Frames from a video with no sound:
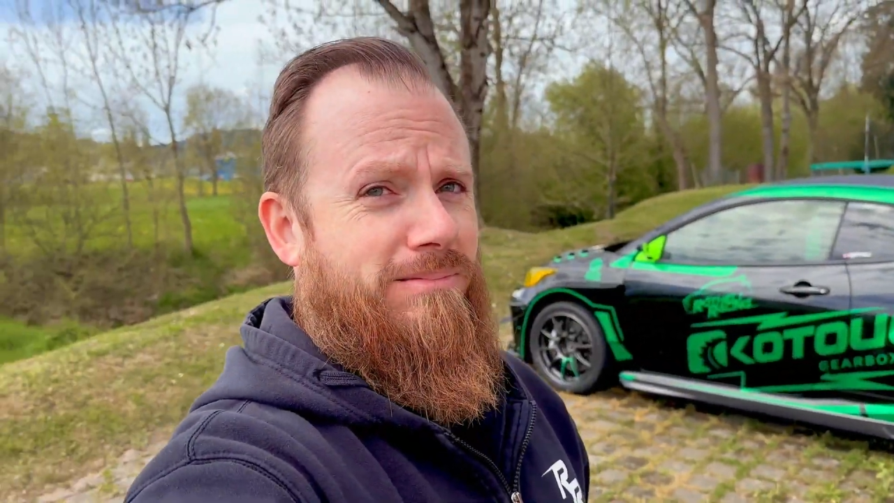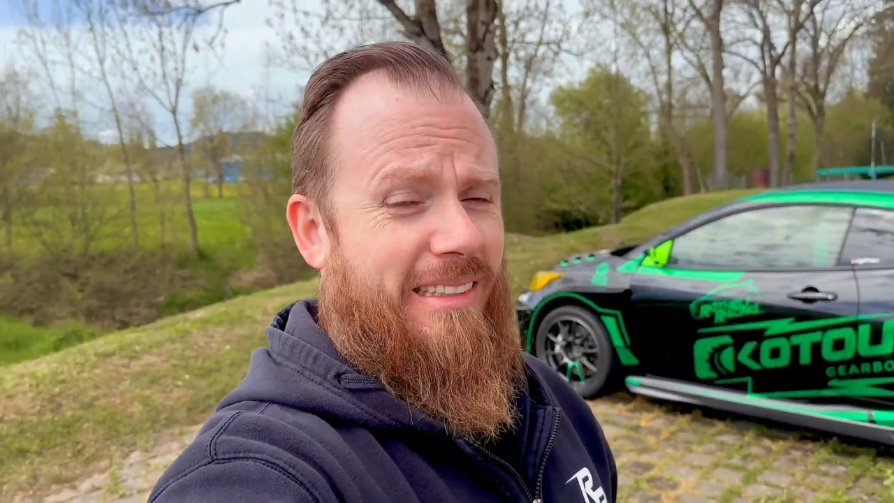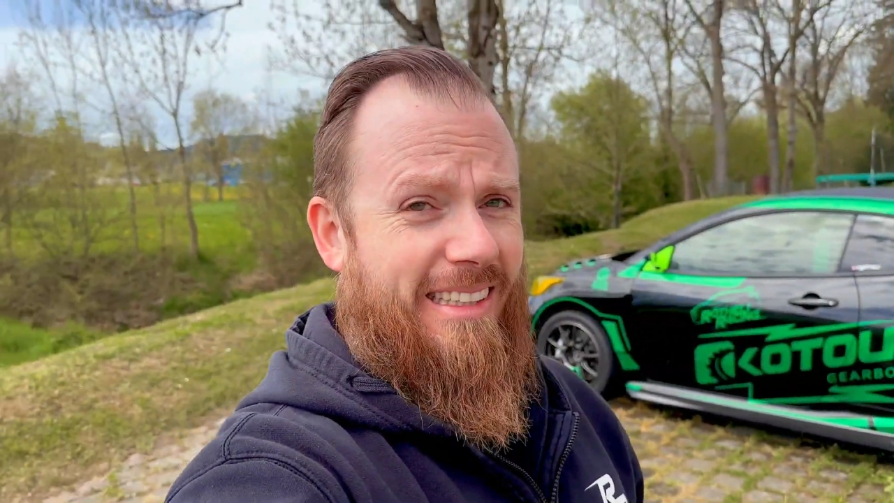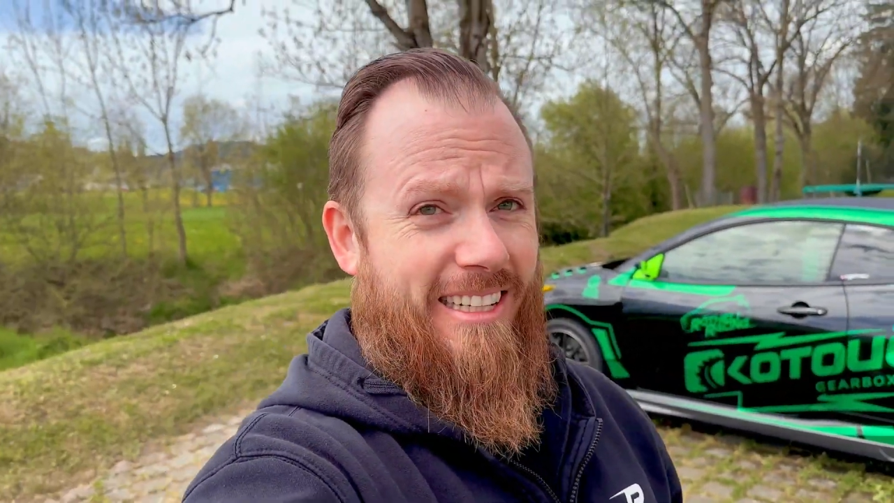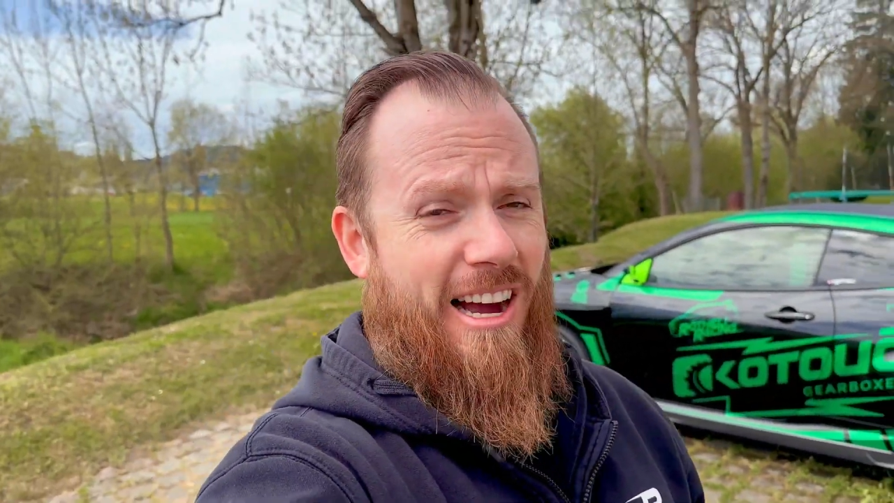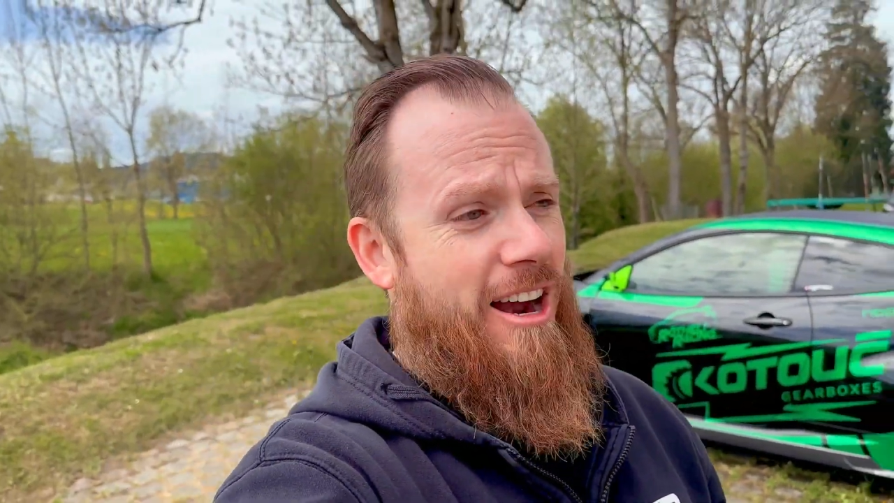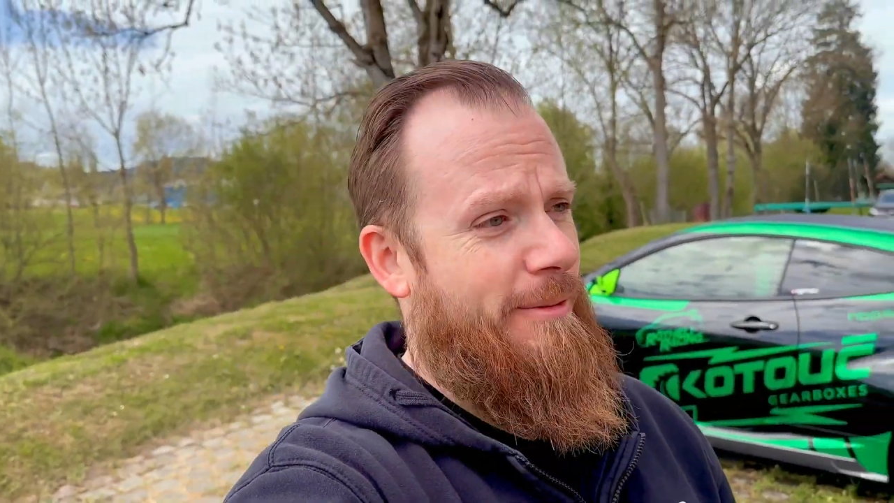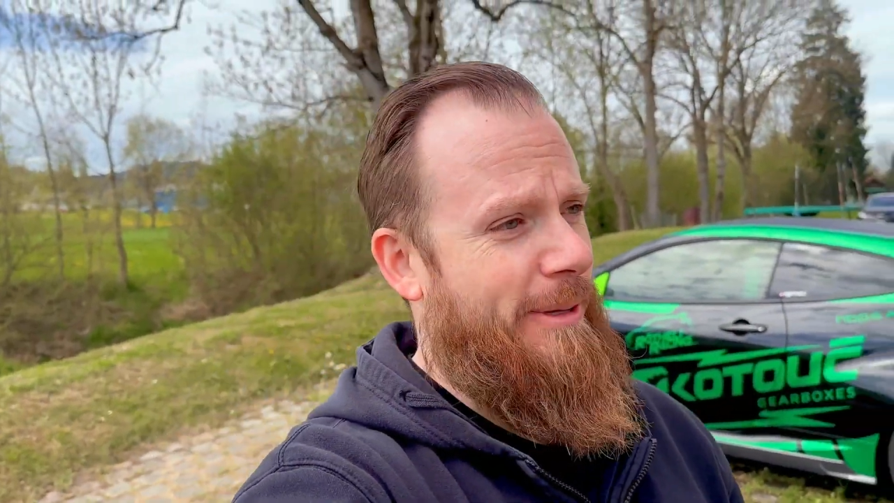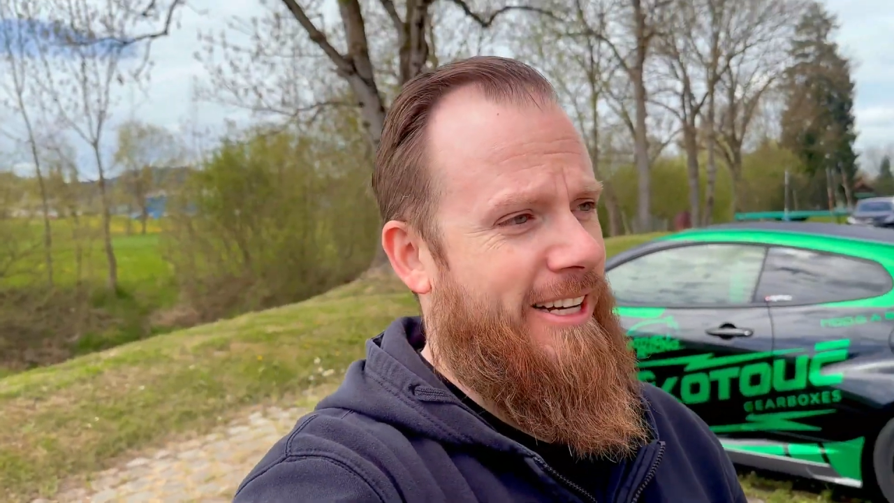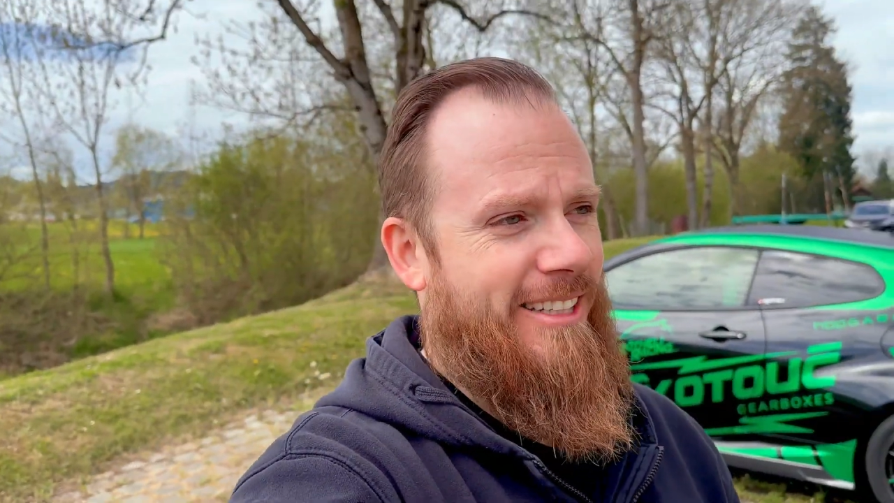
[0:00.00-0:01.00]
the car
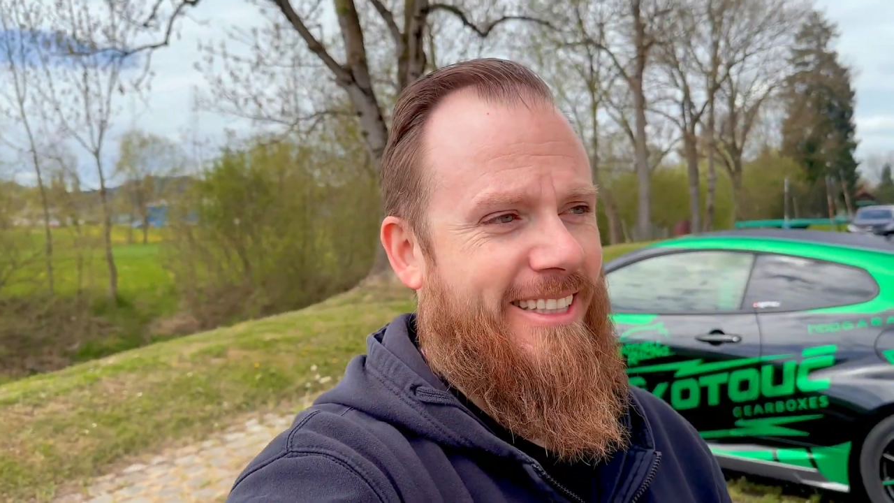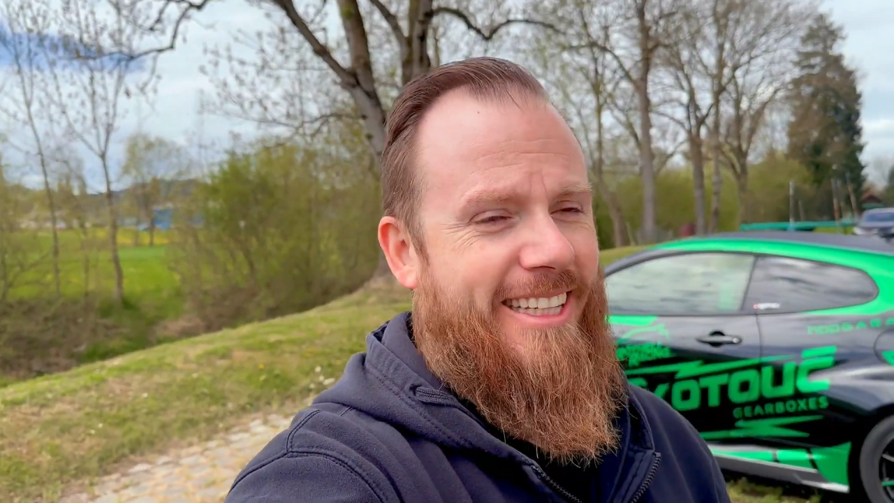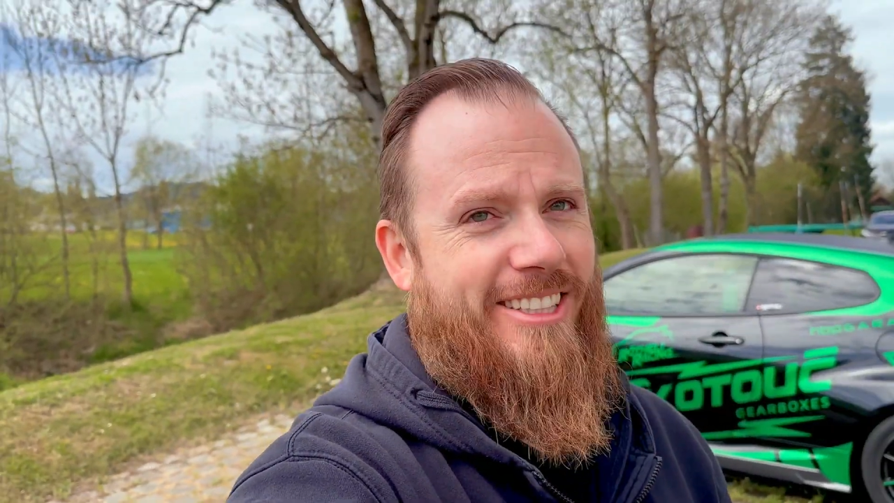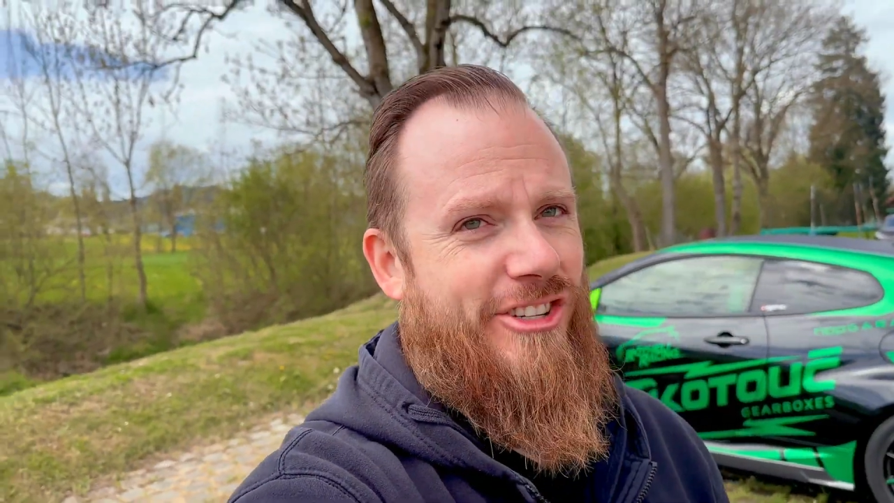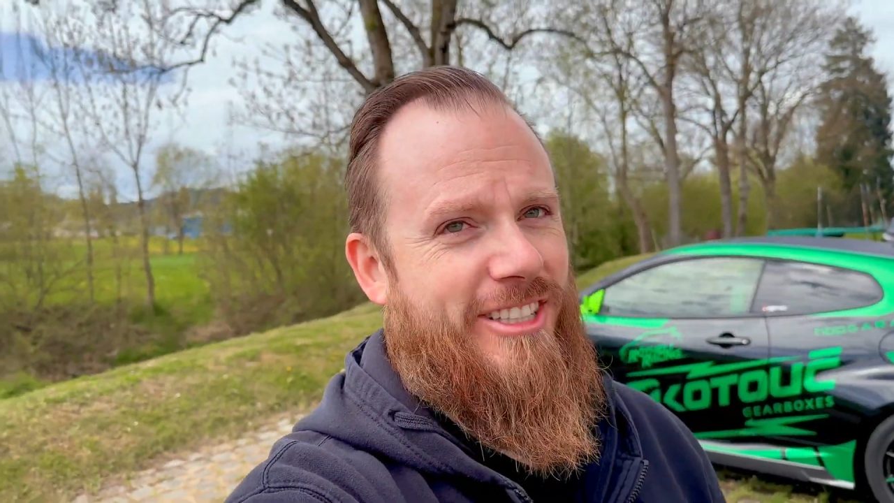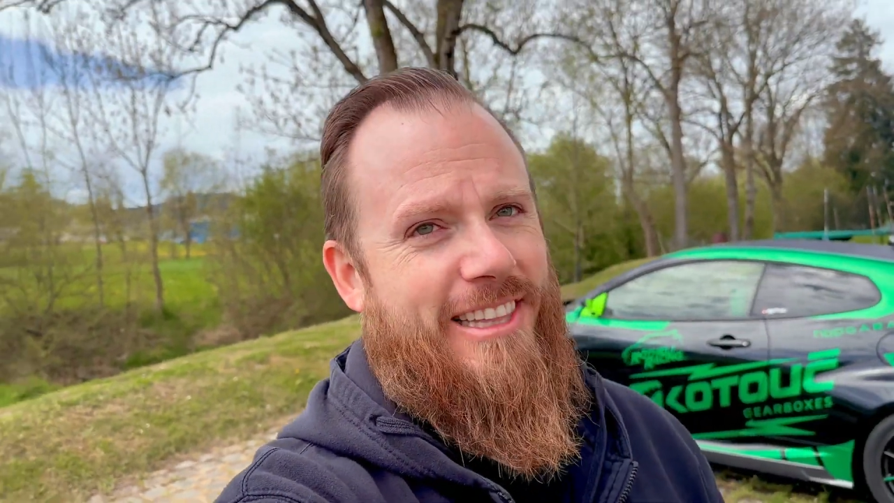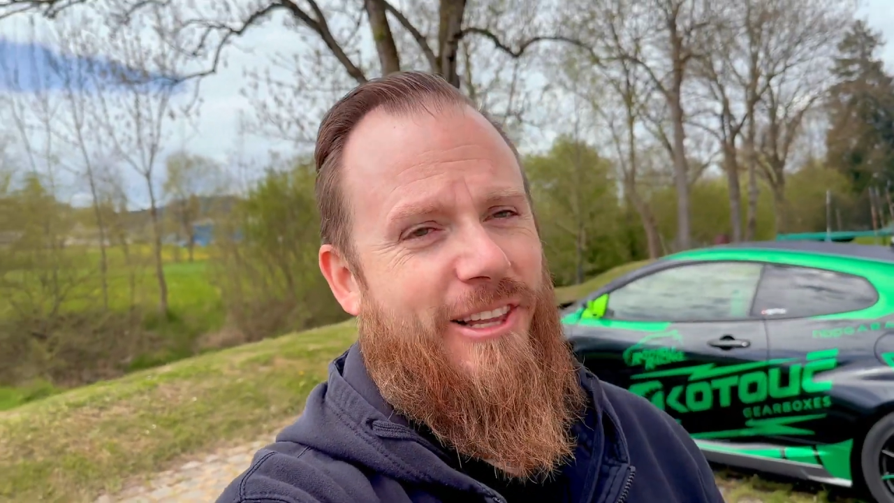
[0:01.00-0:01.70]
because it just